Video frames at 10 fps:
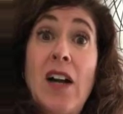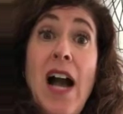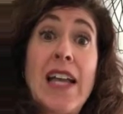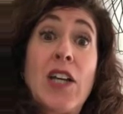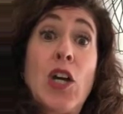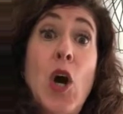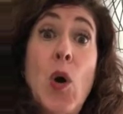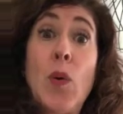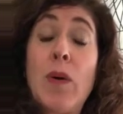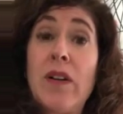I
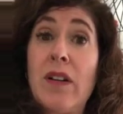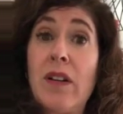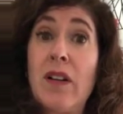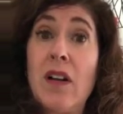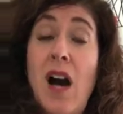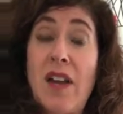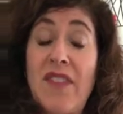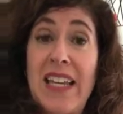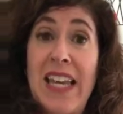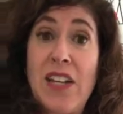go on
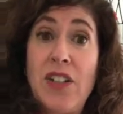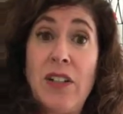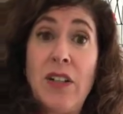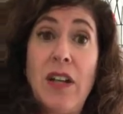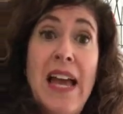vacation.